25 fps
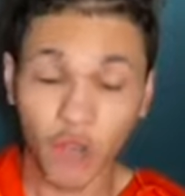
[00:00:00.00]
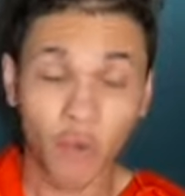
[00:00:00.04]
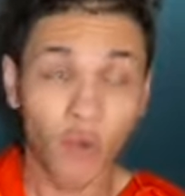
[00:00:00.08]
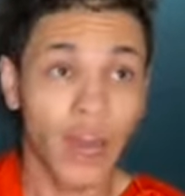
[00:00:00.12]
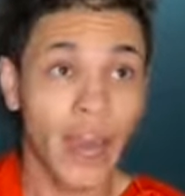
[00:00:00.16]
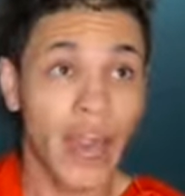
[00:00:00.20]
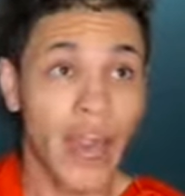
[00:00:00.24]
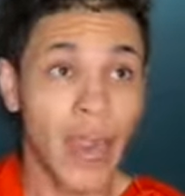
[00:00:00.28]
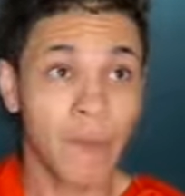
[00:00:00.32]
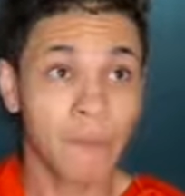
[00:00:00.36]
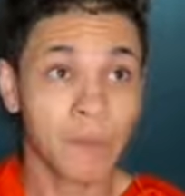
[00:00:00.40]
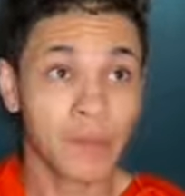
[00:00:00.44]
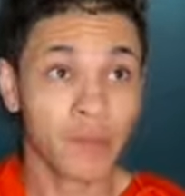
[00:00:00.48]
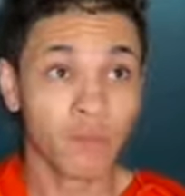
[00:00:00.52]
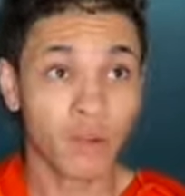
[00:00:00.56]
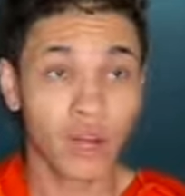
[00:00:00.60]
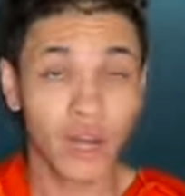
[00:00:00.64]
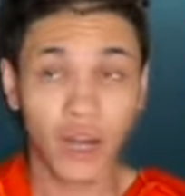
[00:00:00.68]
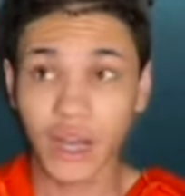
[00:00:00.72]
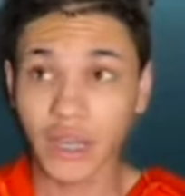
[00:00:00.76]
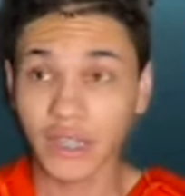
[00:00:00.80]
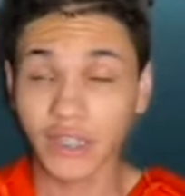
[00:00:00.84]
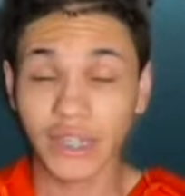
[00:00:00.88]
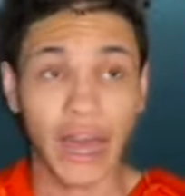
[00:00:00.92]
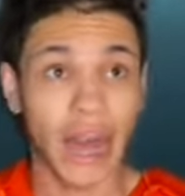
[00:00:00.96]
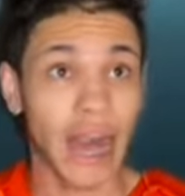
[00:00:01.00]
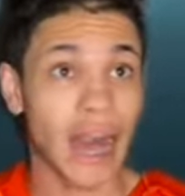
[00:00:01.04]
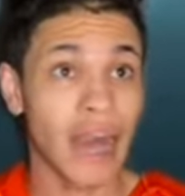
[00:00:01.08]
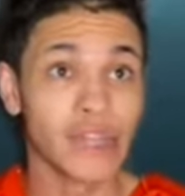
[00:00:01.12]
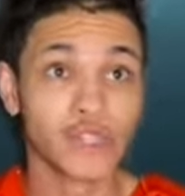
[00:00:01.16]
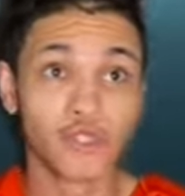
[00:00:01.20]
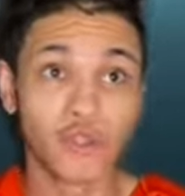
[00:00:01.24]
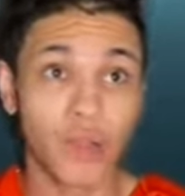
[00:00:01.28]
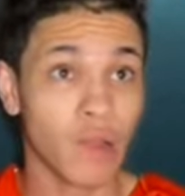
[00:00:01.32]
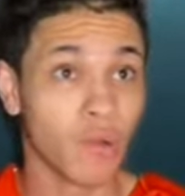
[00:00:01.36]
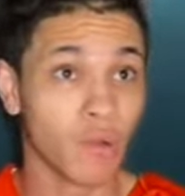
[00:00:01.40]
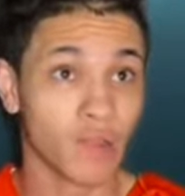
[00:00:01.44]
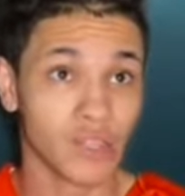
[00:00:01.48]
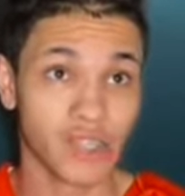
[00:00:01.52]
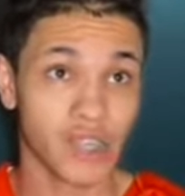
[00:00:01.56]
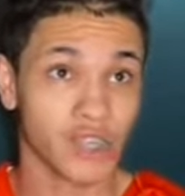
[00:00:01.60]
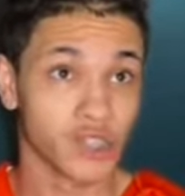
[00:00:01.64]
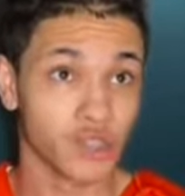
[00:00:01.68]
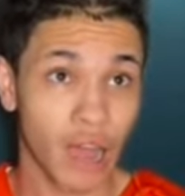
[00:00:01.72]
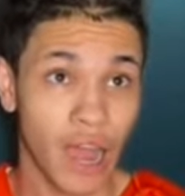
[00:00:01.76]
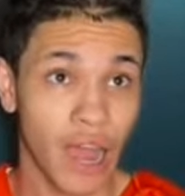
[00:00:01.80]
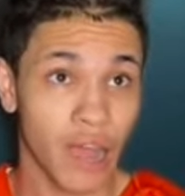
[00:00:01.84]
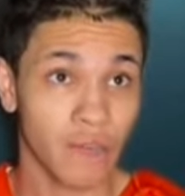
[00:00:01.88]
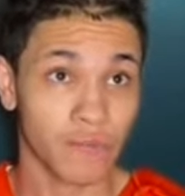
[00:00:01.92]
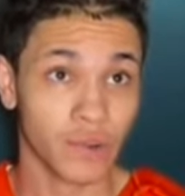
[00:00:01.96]
what happened was Andre was the
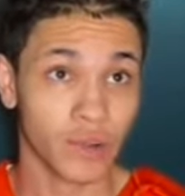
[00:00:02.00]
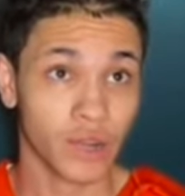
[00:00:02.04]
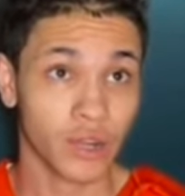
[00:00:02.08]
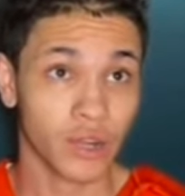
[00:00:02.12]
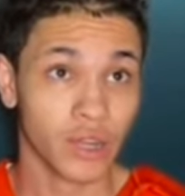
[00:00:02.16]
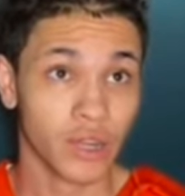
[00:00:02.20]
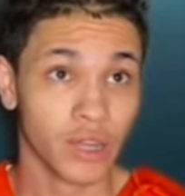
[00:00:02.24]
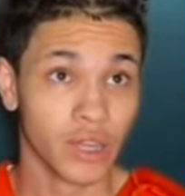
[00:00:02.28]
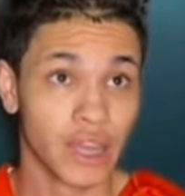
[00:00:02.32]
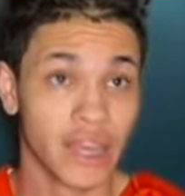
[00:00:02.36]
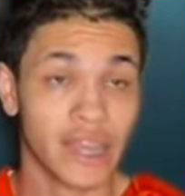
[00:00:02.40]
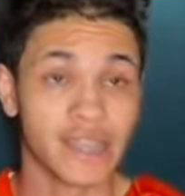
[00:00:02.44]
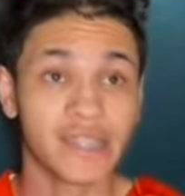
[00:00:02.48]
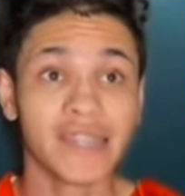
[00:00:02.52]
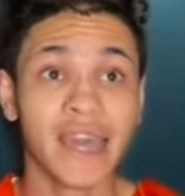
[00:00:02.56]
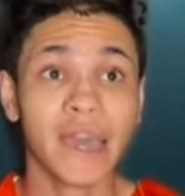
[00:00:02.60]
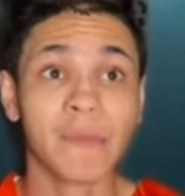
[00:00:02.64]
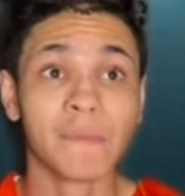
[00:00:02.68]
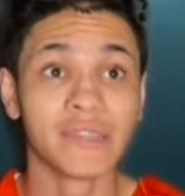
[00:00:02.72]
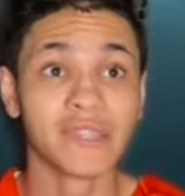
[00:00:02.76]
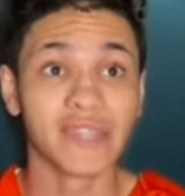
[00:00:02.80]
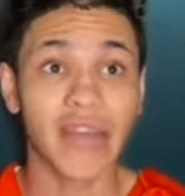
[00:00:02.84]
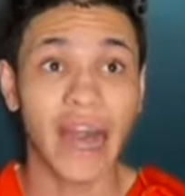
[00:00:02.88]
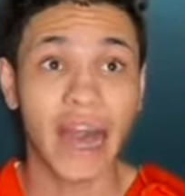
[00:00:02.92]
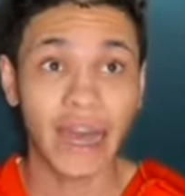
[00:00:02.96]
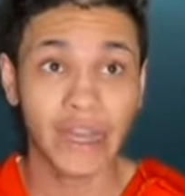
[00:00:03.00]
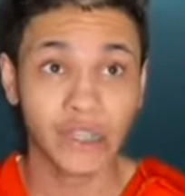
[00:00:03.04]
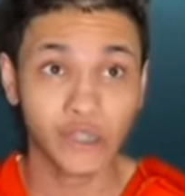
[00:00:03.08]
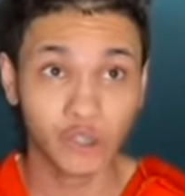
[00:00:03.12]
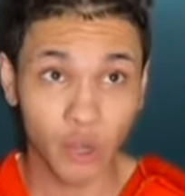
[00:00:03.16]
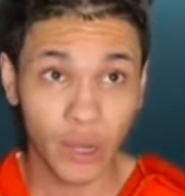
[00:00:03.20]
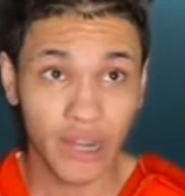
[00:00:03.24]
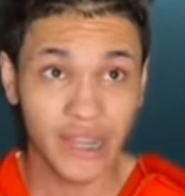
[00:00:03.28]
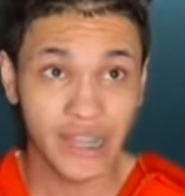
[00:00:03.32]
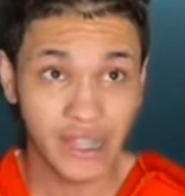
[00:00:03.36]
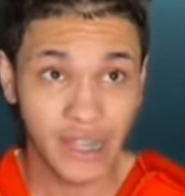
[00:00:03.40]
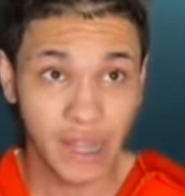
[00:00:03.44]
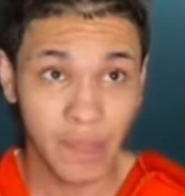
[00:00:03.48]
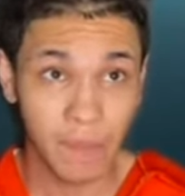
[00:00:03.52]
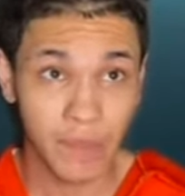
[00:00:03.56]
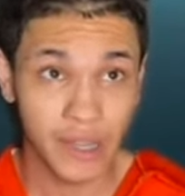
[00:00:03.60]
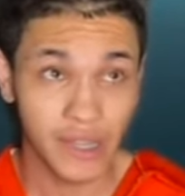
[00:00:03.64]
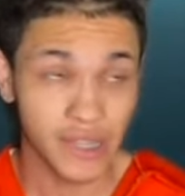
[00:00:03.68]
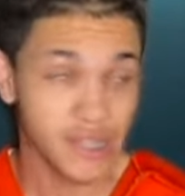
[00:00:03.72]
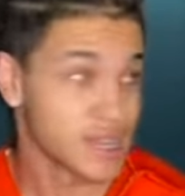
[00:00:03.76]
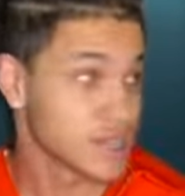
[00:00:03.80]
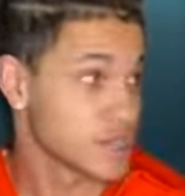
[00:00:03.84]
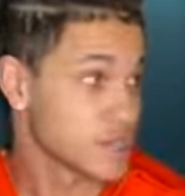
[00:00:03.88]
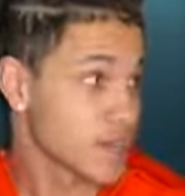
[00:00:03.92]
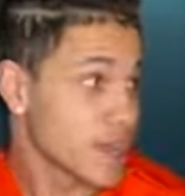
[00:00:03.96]
driver. His name is Andre Simmons.
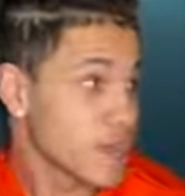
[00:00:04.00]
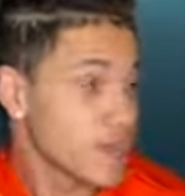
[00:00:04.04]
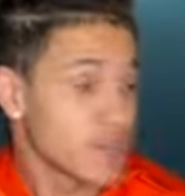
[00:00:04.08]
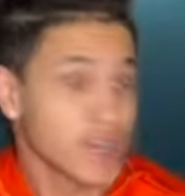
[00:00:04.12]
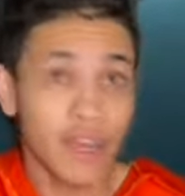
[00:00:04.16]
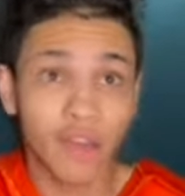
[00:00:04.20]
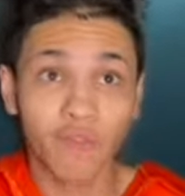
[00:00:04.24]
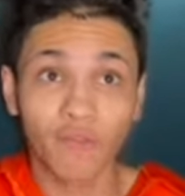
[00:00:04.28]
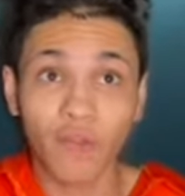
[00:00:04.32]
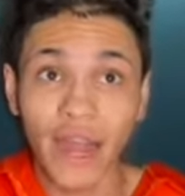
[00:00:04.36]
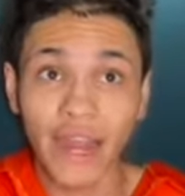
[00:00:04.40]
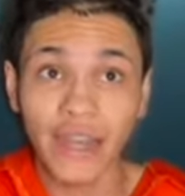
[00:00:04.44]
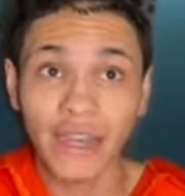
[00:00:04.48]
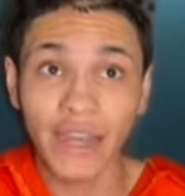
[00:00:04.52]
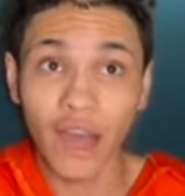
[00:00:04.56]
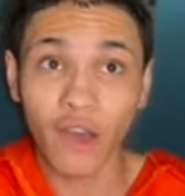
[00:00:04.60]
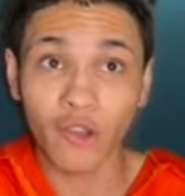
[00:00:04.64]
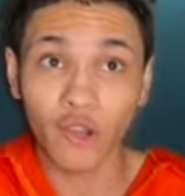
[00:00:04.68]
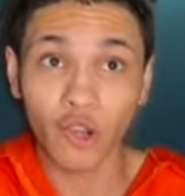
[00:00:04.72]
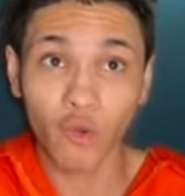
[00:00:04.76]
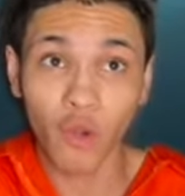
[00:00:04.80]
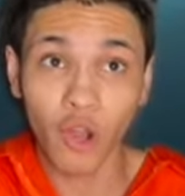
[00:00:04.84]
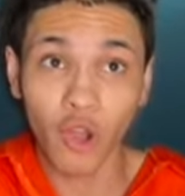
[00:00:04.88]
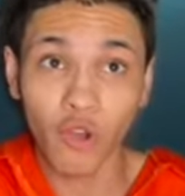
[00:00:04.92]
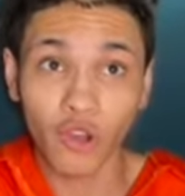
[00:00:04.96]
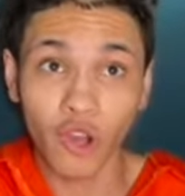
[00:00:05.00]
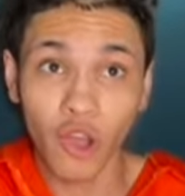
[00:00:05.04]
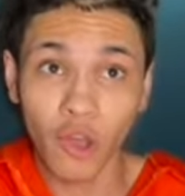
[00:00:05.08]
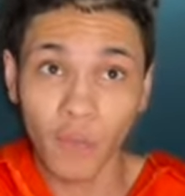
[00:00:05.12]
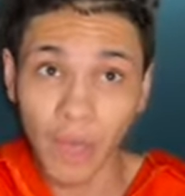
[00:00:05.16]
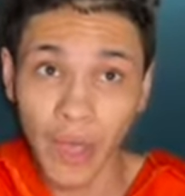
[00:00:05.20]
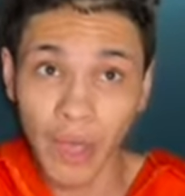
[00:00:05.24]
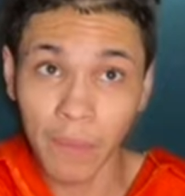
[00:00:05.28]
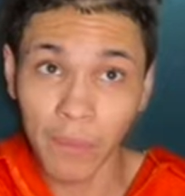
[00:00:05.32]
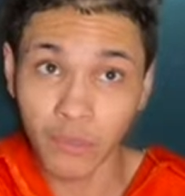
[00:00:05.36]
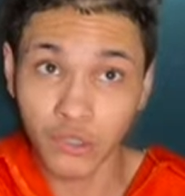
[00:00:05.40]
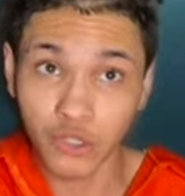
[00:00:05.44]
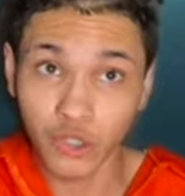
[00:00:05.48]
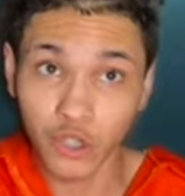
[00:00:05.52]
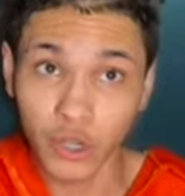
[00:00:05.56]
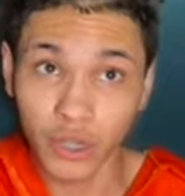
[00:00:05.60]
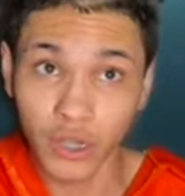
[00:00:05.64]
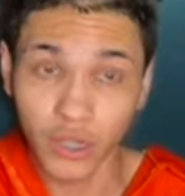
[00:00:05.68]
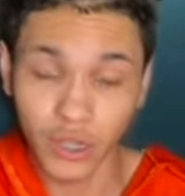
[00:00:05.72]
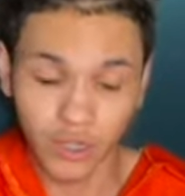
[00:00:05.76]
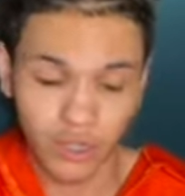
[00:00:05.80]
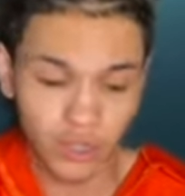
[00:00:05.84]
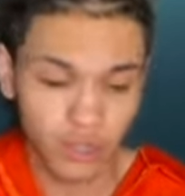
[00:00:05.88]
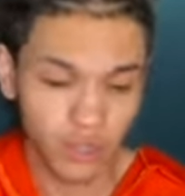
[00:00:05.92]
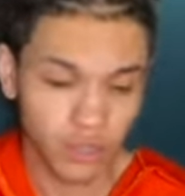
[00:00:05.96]
He he lived right down the road on Maple Street.
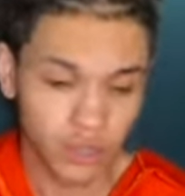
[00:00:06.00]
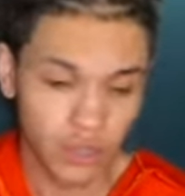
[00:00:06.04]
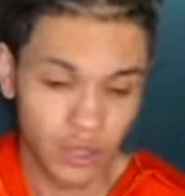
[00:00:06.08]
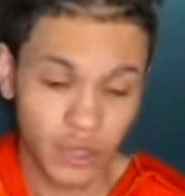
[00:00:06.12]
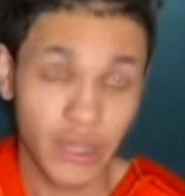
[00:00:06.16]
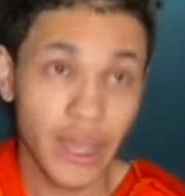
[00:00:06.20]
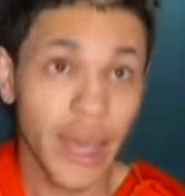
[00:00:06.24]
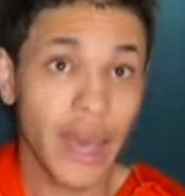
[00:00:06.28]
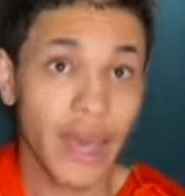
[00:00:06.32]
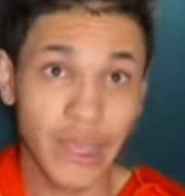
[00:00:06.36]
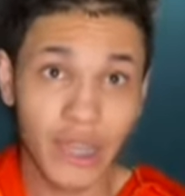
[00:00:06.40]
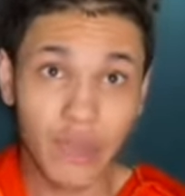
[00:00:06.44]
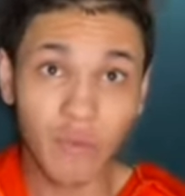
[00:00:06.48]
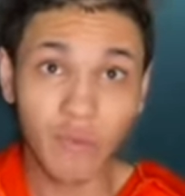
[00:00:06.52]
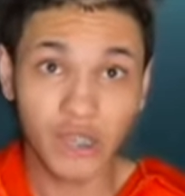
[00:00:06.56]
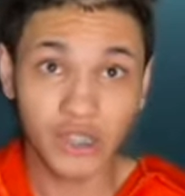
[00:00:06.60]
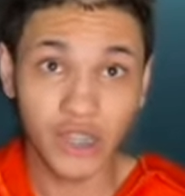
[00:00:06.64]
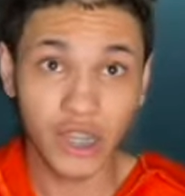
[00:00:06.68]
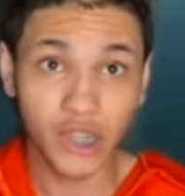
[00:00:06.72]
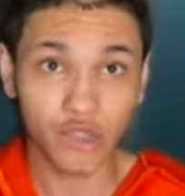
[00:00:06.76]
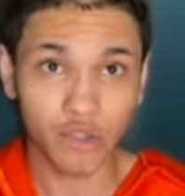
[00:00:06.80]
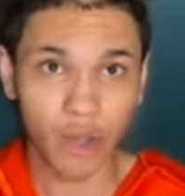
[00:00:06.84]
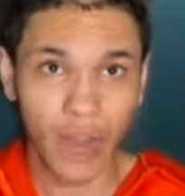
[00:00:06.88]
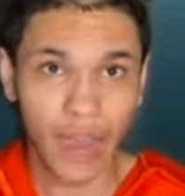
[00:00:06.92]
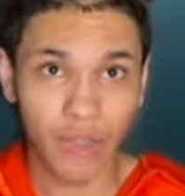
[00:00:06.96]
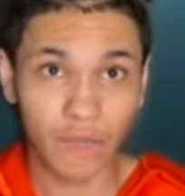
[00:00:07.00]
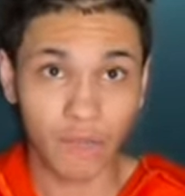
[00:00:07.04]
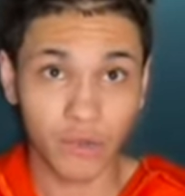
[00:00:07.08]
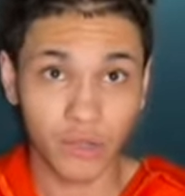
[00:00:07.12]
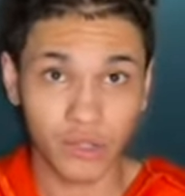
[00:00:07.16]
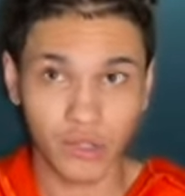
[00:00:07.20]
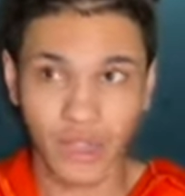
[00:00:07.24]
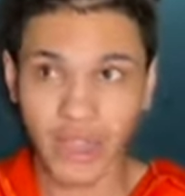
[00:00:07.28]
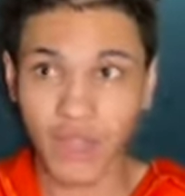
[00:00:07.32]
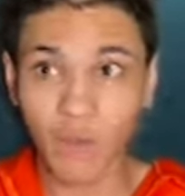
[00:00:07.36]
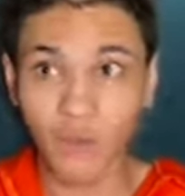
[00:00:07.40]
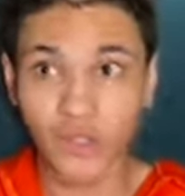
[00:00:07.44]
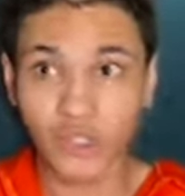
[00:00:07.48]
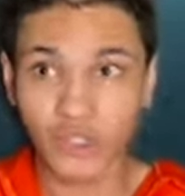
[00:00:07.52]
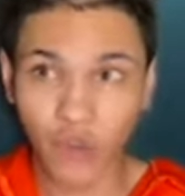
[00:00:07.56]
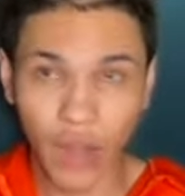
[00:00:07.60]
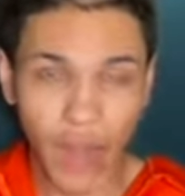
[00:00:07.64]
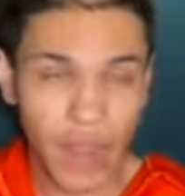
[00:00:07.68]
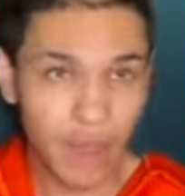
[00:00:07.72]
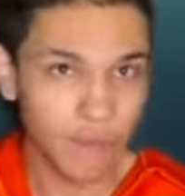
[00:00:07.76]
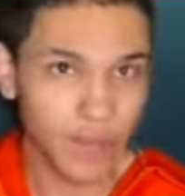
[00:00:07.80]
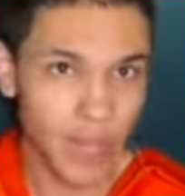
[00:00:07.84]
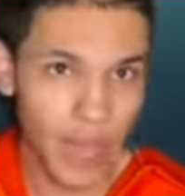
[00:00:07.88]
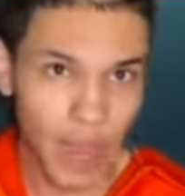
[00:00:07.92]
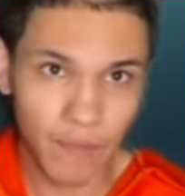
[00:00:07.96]
Yeah, he was the driver. He was
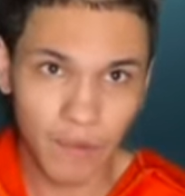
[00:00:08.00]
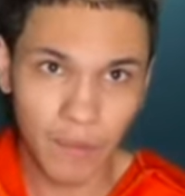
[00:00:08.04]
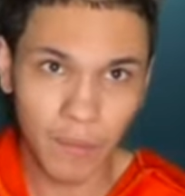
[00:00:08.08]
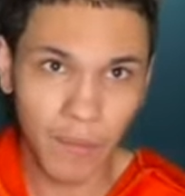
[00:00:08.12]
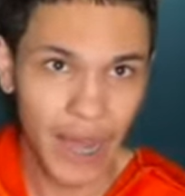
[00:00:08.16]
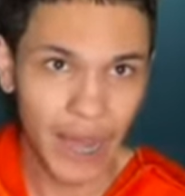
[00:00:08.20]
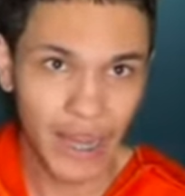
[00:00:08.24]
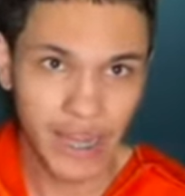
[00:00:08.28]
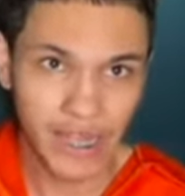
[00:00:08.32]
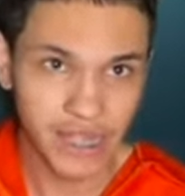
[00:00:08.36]
driving everybody